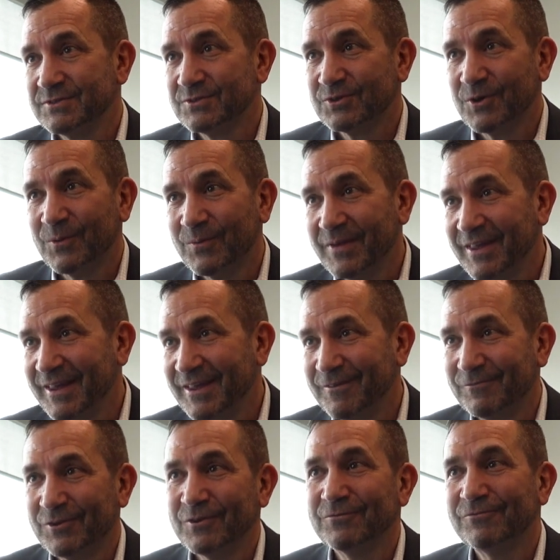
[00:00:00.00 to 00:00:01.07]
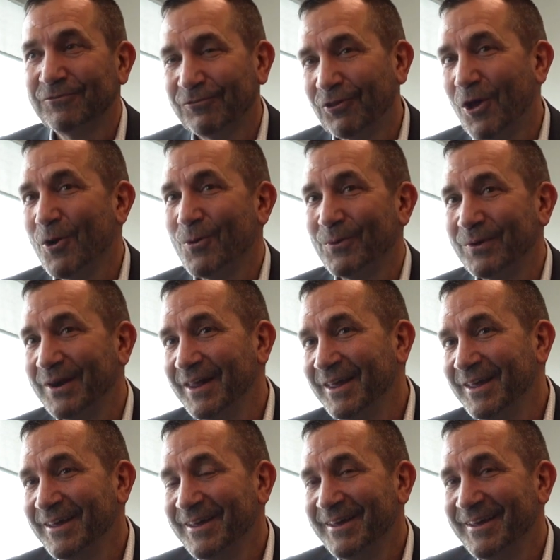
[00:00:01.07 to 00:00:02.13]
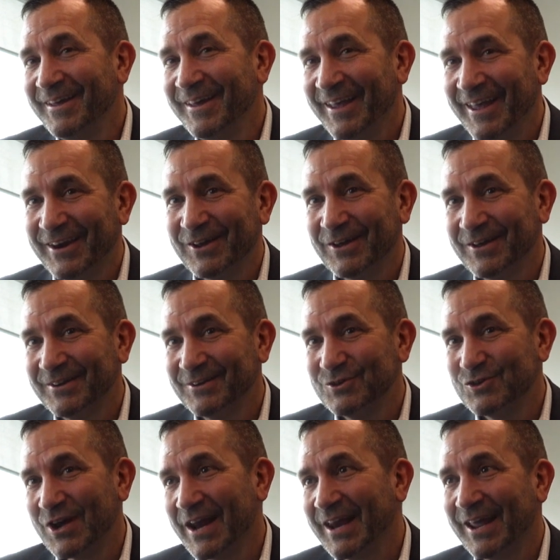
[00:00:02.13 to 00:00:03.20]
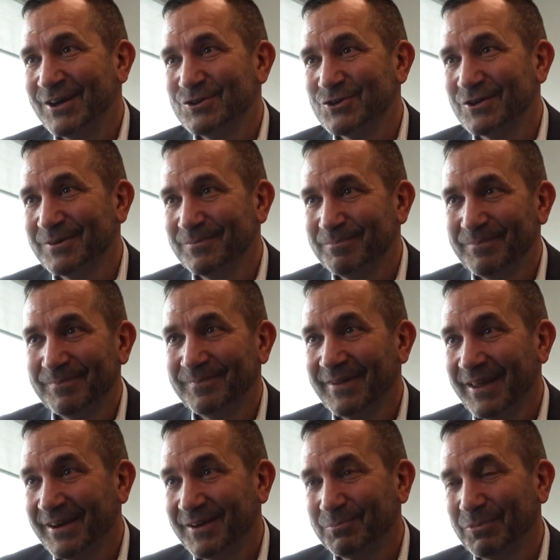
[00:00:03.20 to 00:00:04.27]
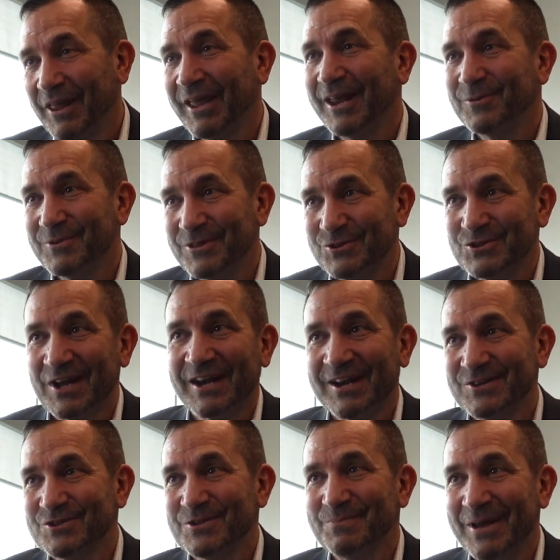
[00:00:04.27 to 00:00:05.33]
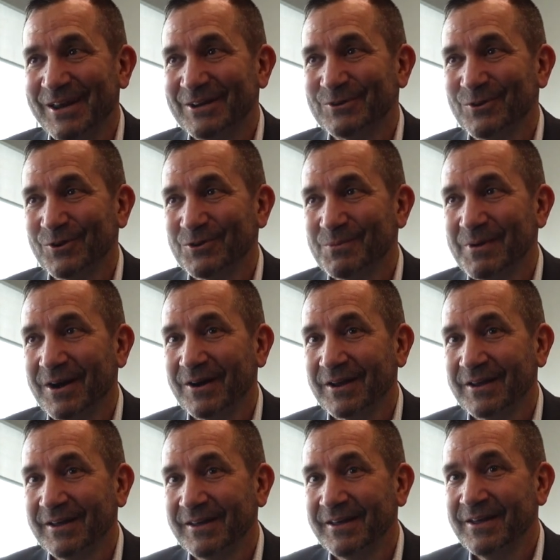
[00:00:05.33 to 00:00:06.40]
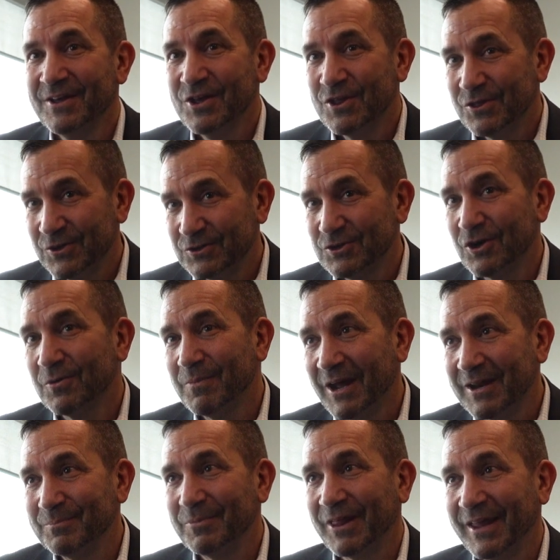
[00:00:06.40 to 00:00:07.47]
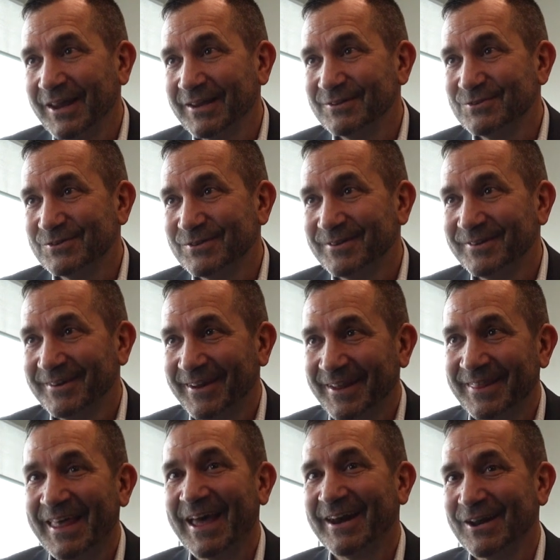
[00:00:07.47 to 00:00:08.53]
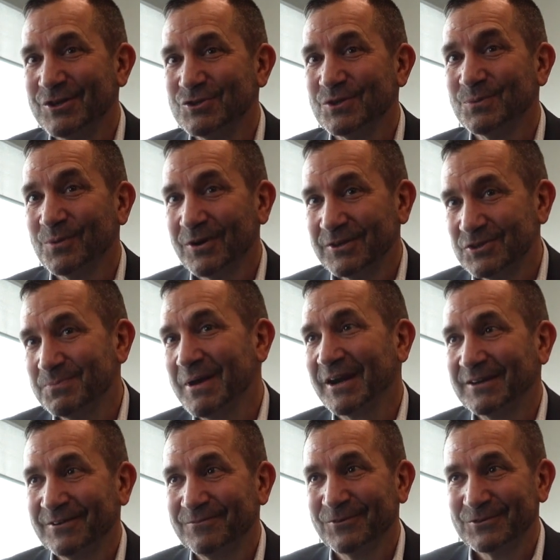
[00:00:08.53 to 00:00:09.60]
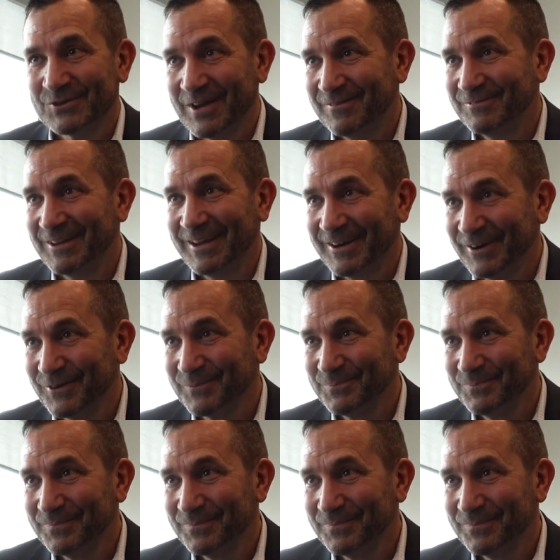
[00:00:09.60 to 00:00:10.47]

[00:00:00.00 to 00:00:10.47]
So if you've flown in a jet engine, in a plane with a jet engine made in North America, the turbine blades in that engine were inspected for safety here.